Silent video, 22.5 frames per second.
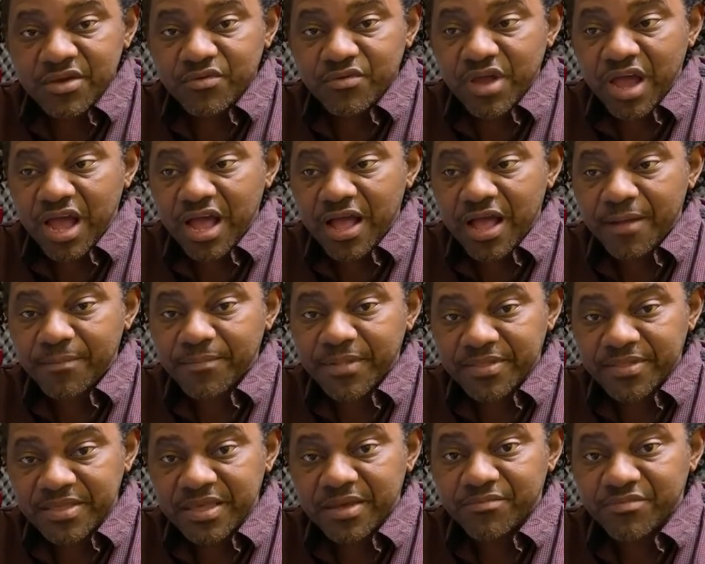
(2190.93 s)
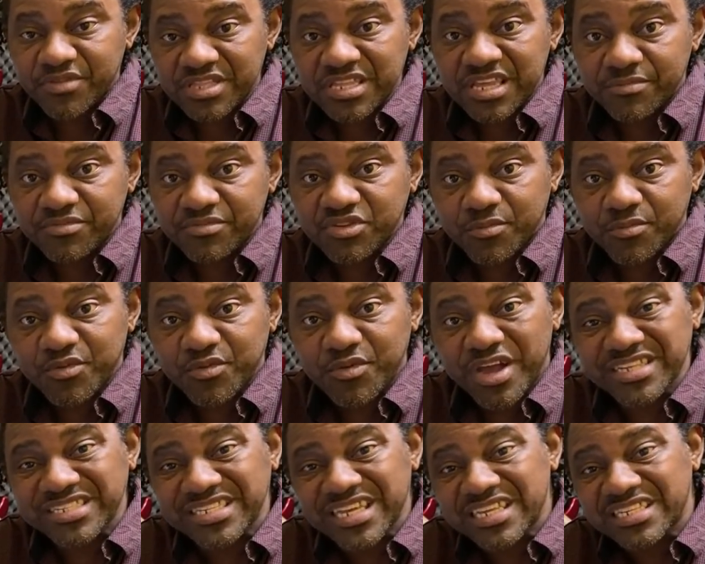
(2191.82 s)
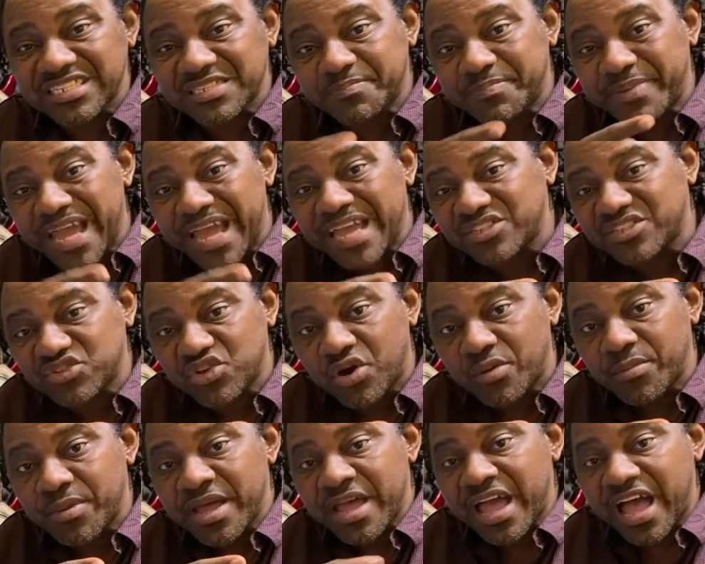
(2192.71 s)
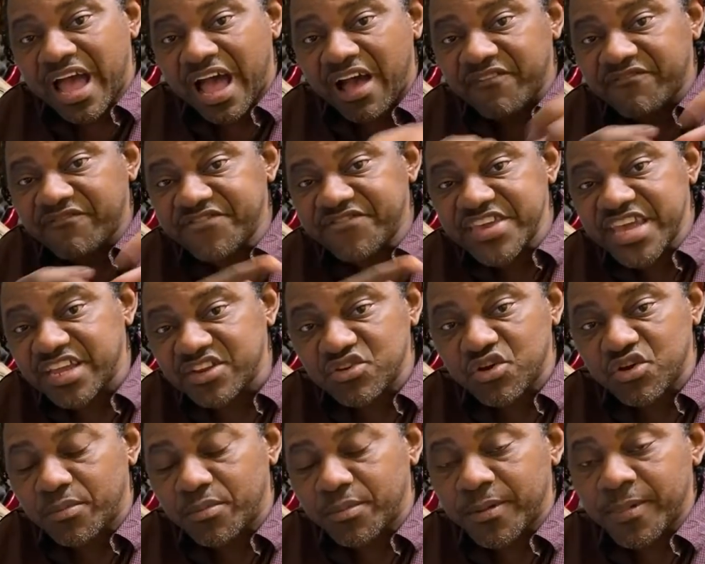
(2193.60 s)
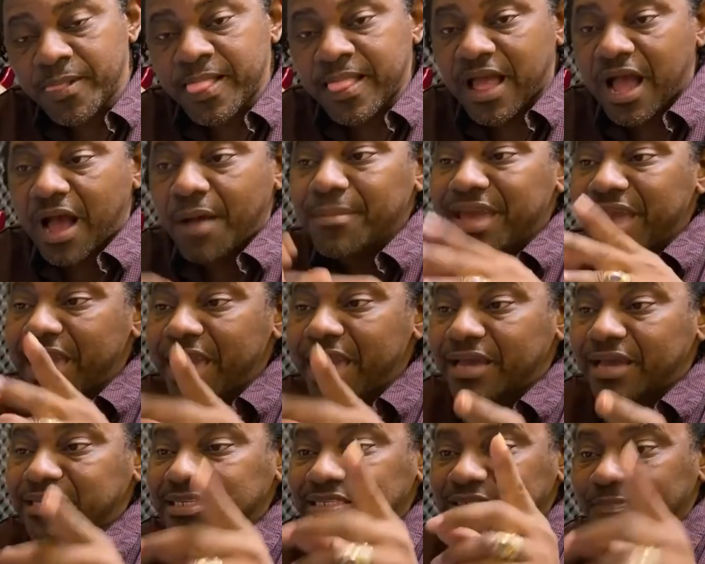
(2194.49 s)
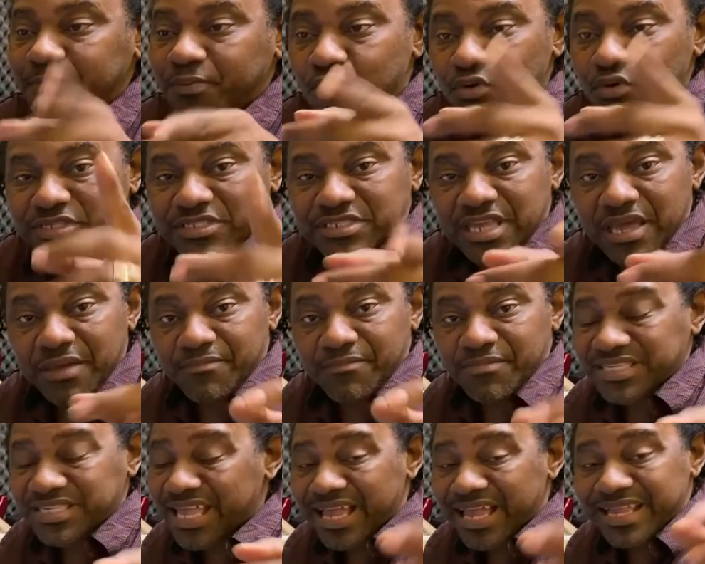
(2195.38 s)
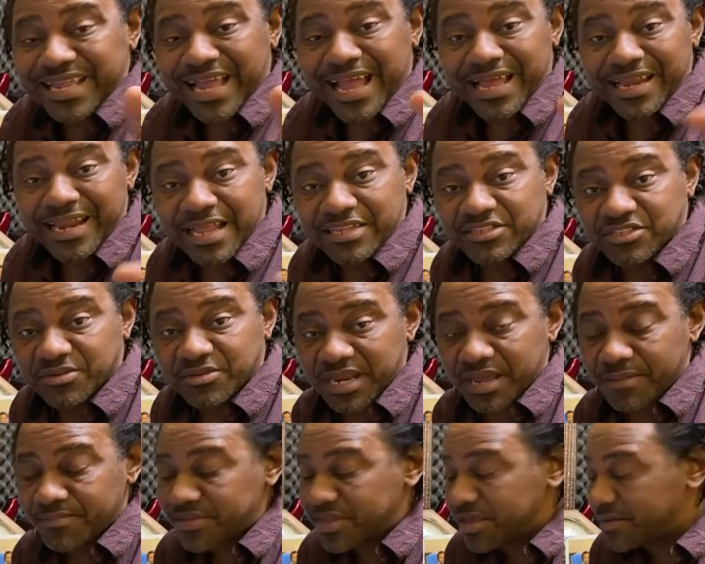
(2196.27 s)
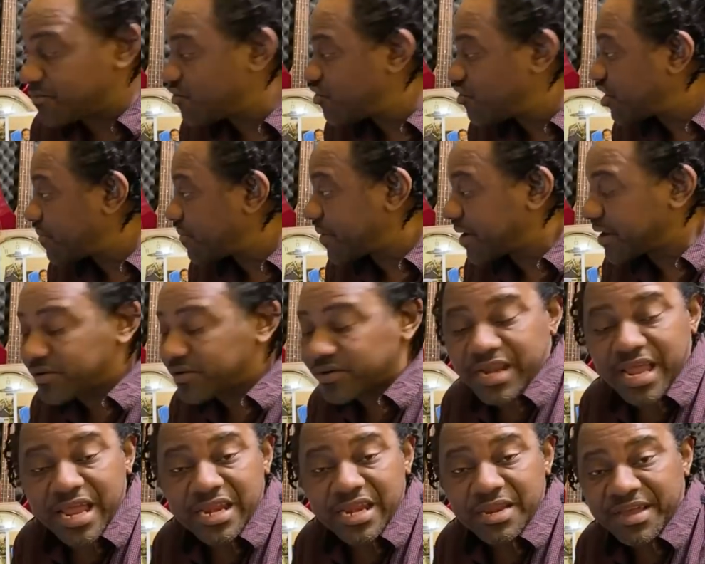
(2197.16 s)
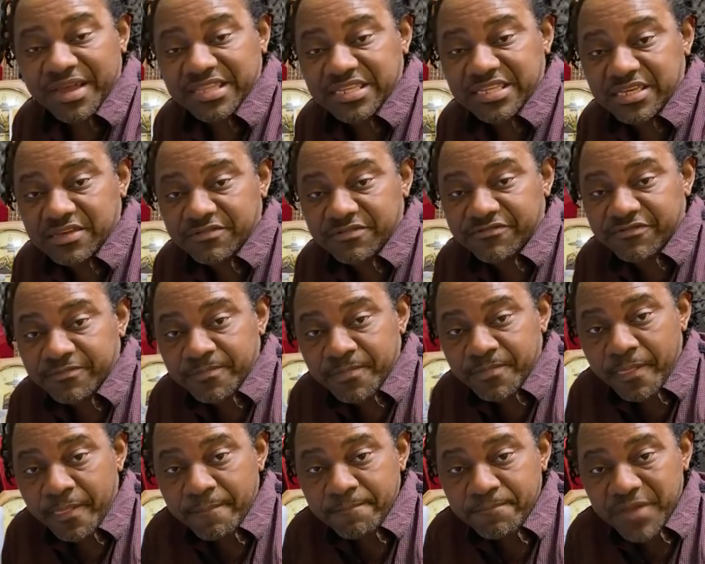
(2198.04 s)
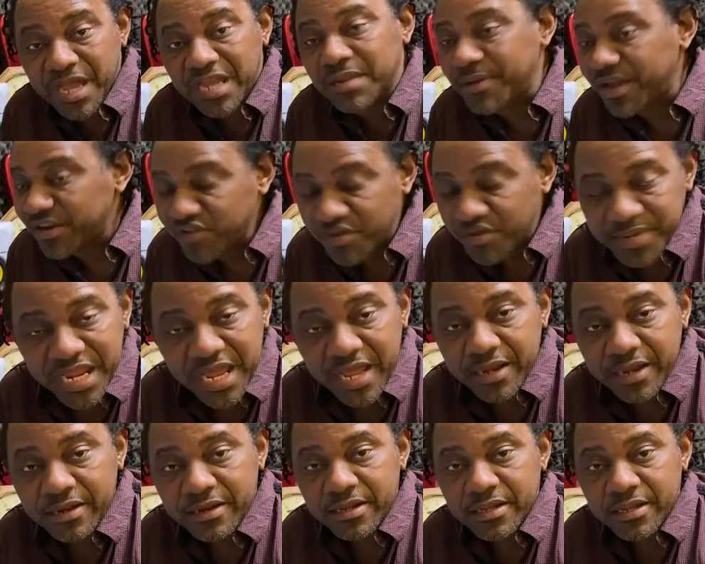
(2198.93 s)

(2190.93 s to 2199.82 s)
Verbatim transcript: Um, yeah, name somebody I say, spliced up and faked up. And me expose them. Me start calling some of them name, me run up and down like them a thief. Because them a criminal.